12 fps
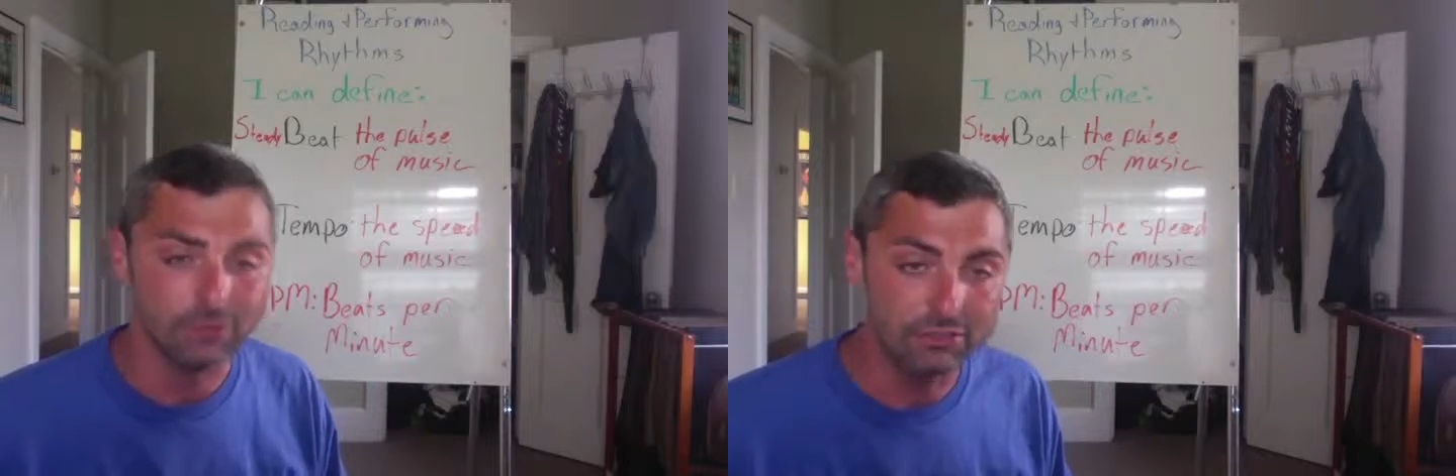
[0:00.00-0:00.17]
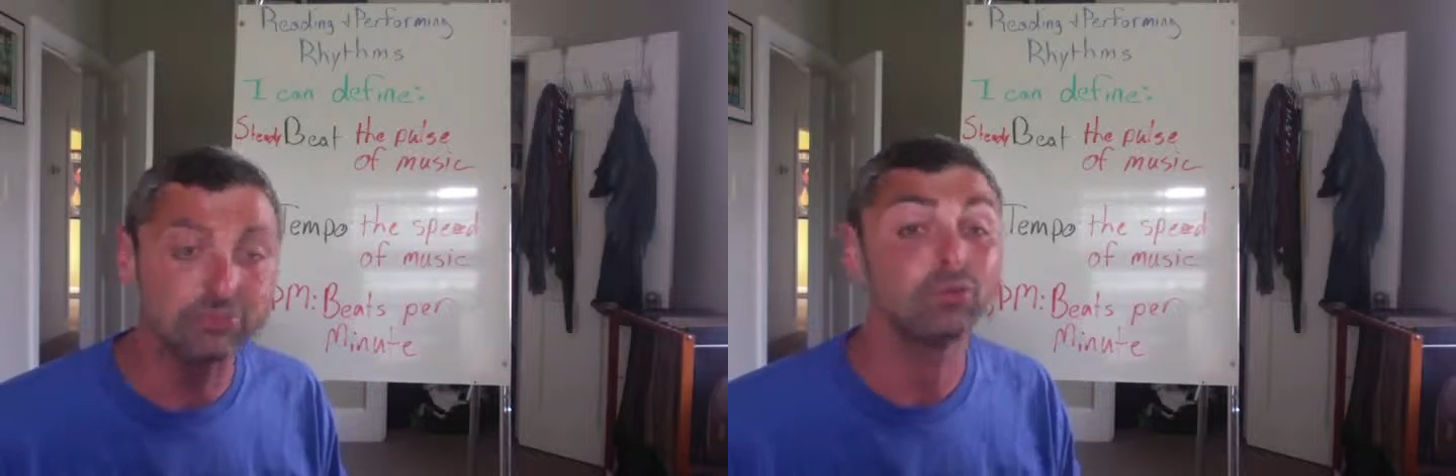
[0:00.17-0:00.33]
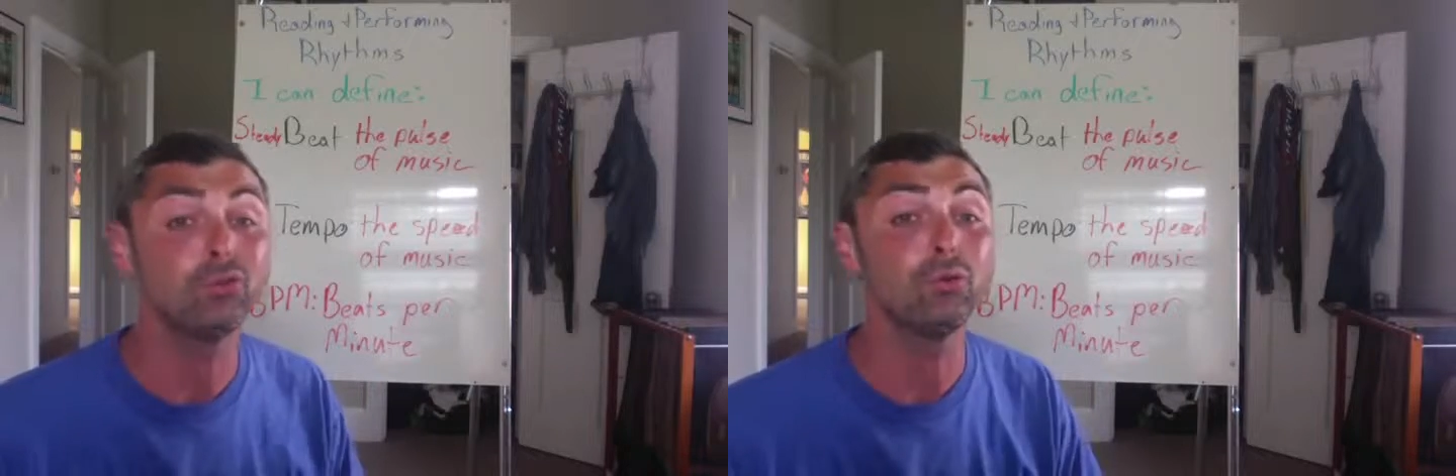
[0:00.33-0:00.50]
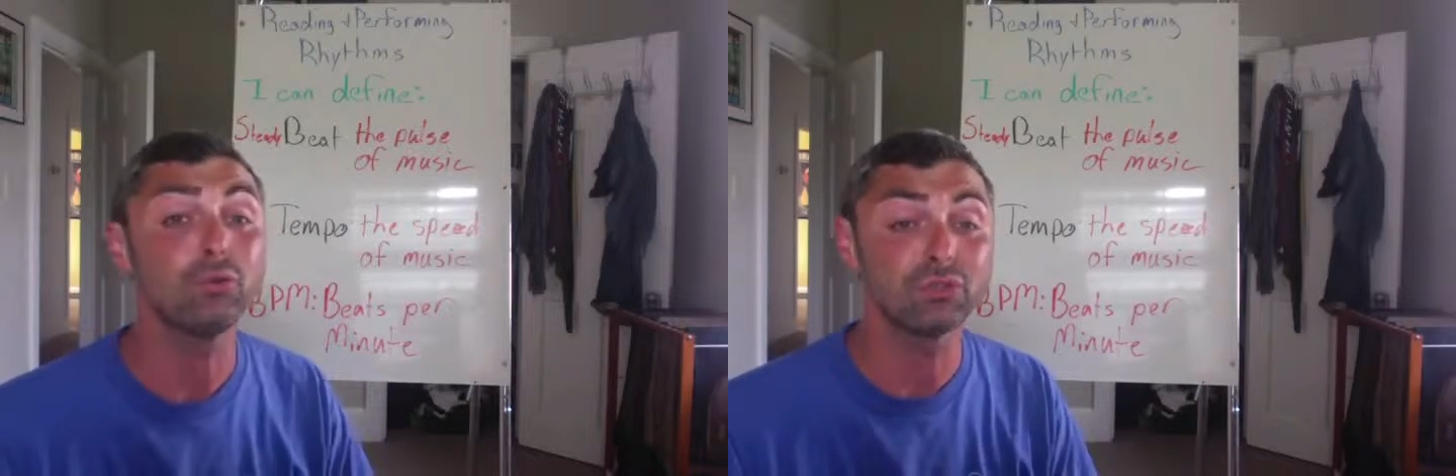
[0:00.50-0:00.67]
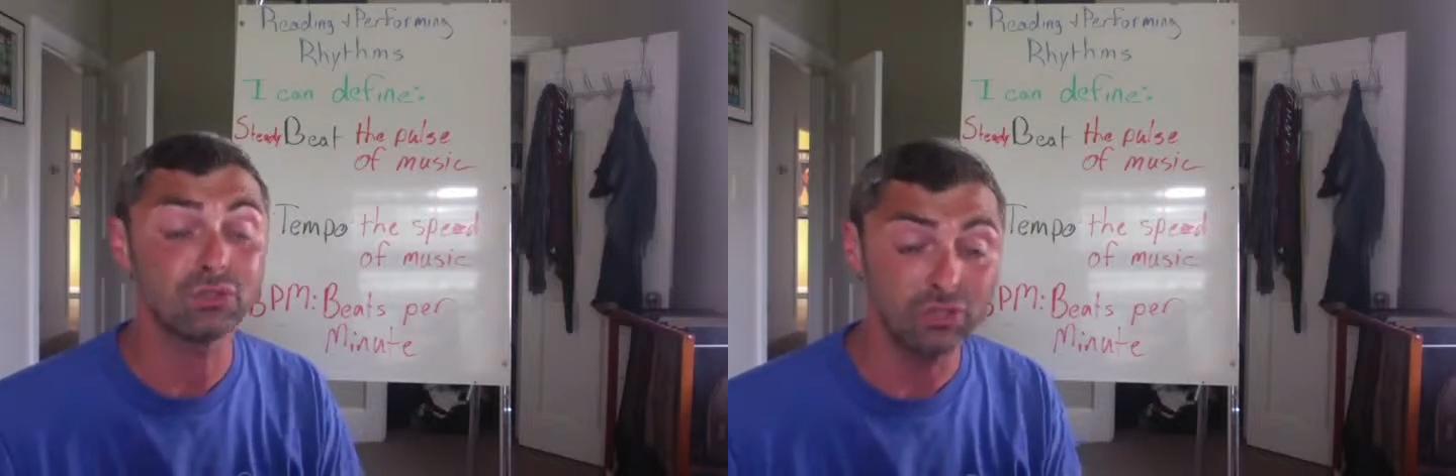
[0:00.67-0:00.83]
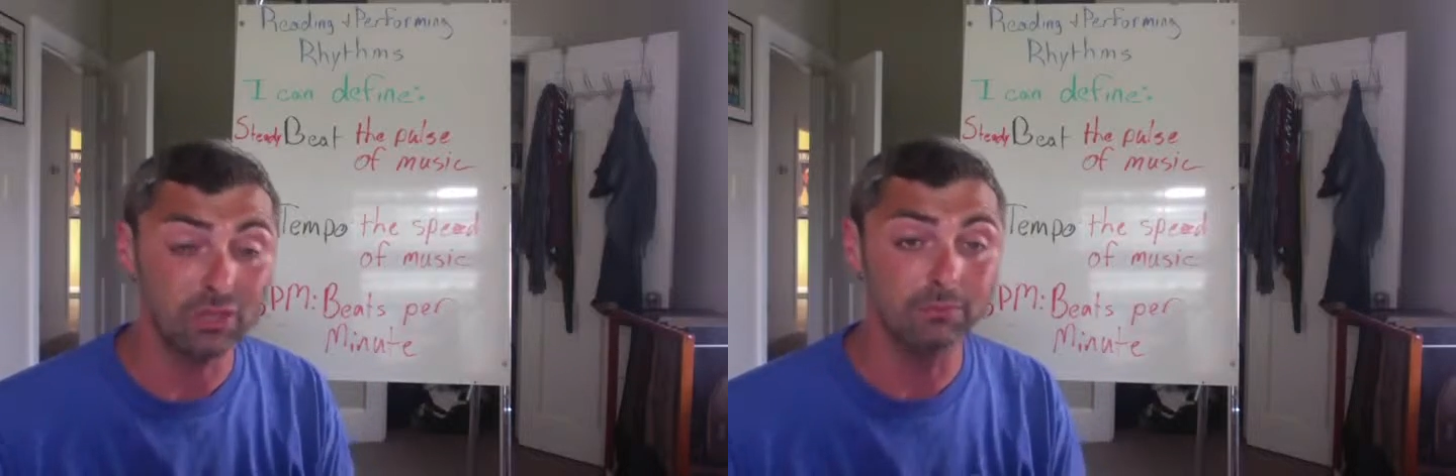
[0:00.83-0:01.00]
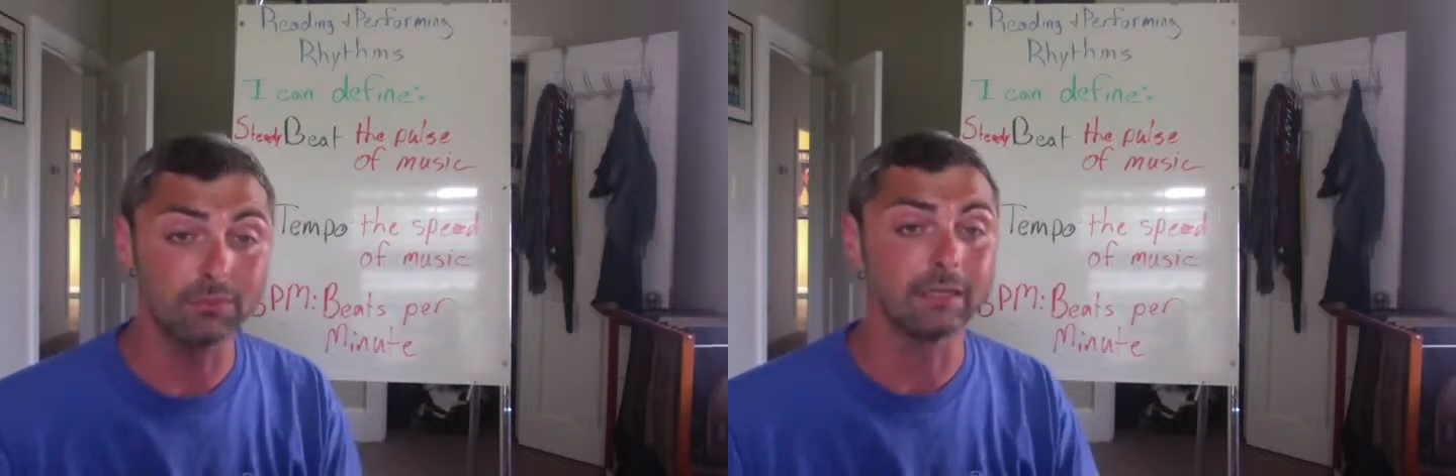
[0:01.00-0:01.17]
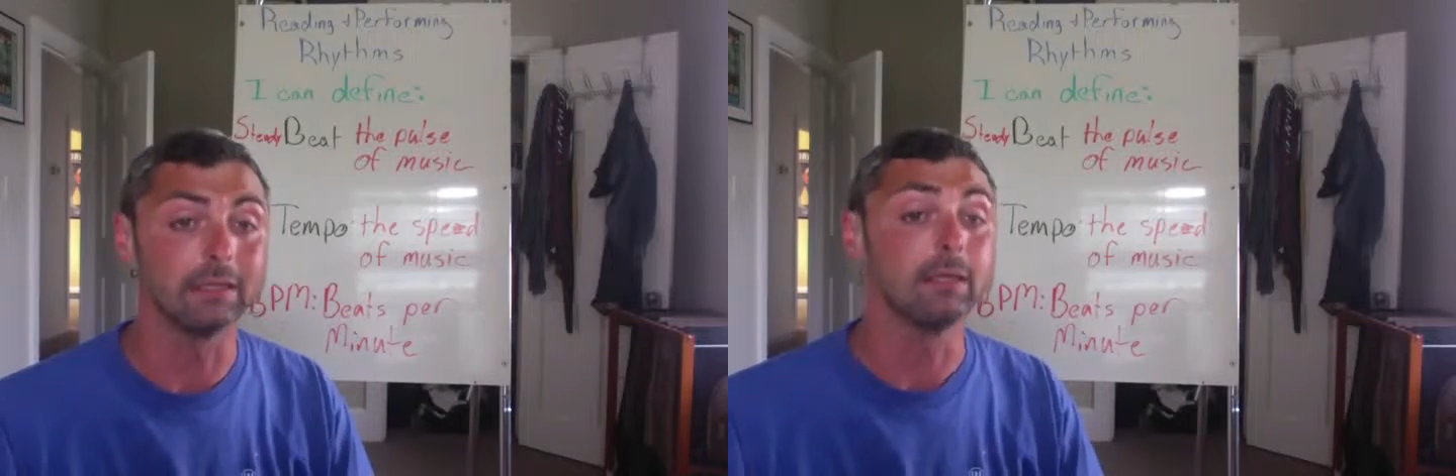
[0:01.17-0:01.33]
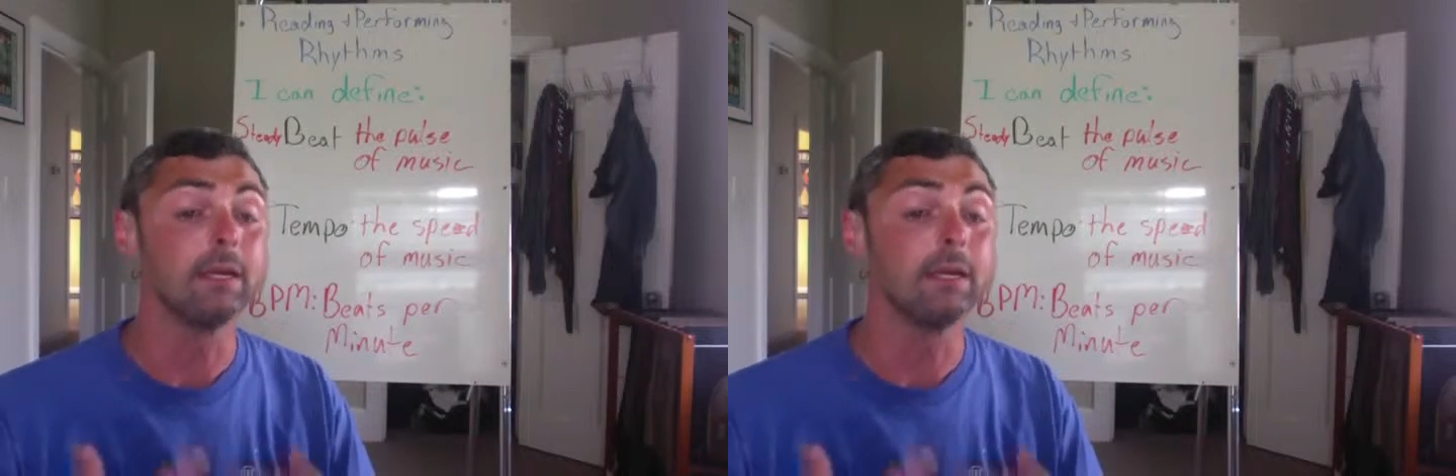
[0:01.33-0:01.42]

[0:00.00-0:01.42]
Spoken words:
Just do something.